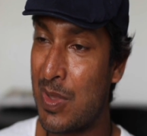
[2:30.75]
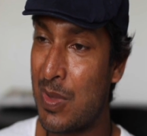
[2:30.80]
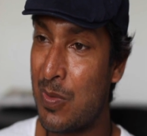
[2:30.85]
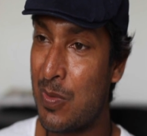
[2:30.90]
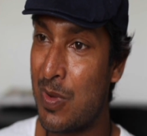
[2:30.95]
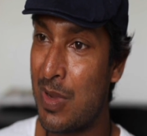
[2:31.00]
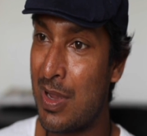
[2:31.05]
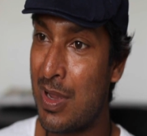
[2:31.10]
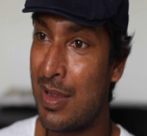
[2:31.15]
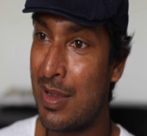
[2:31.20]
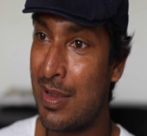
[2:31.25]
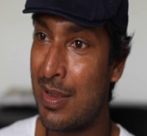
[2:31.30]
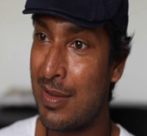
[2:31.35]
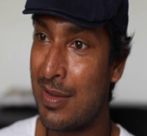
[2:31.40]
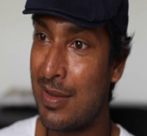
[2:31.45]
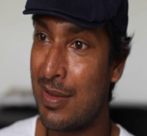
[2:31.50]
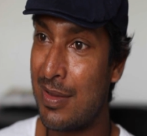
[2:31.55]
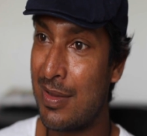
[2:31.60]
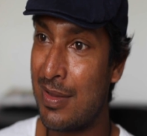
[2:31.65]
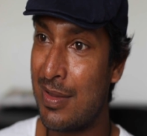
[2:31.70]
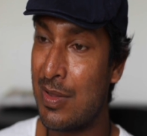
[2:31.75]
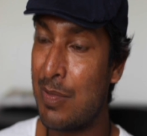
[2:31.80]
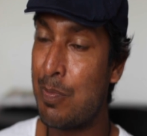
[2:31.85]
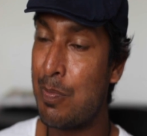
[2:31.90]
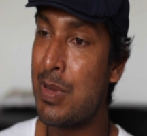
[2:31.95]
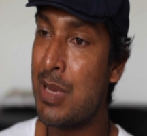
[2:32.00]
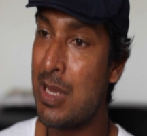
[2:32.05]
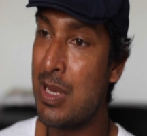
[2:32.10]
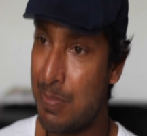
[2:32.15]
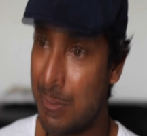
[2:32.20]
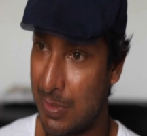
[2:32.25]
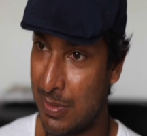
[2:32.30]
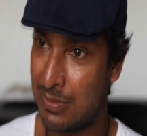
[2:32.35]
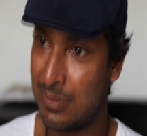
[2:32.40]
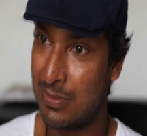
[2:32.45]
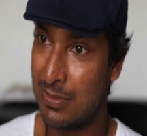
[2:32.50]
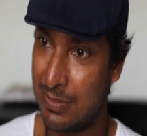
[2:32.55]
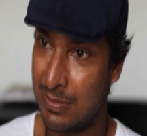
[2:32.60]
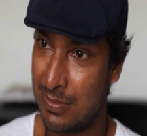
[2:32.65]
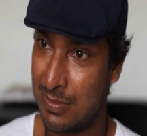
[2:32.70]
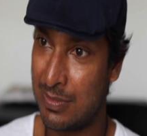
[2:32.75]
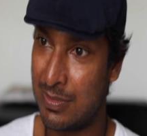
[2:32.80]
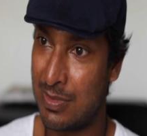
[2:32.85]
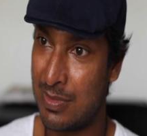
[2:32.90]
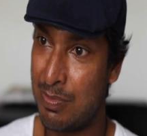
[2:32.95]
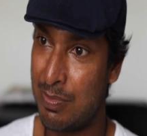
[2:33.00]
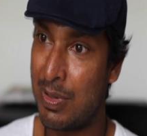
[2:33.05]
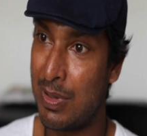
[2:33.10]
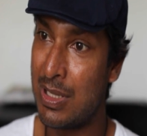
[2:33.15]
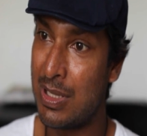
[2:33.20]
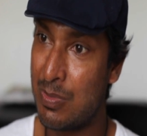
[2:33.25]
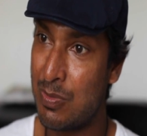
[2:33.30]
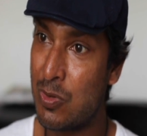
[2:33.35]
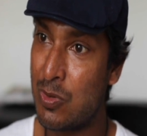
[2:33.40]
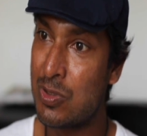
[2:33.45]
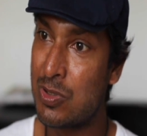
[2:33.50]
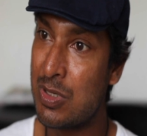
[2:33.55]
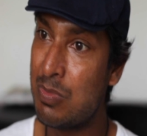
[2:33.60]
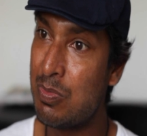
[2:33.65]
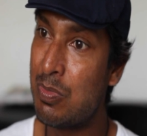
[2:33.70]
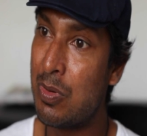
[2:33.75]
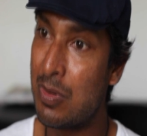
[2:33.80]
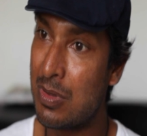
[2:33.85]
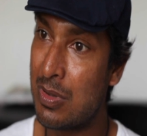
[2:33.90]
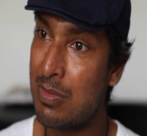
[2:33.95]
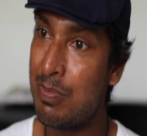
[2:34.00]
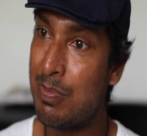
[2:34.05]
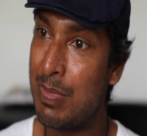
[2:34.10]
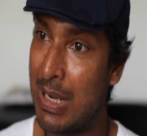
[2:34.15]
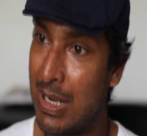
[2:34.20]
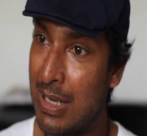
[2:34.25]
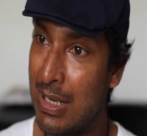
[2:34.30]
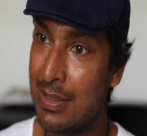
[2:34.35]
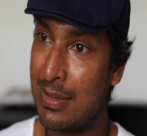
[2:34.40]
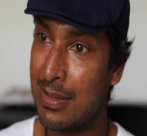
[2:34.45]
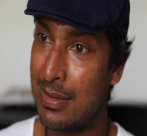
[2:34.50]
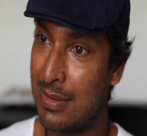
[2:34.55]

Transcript: where the people play the most important part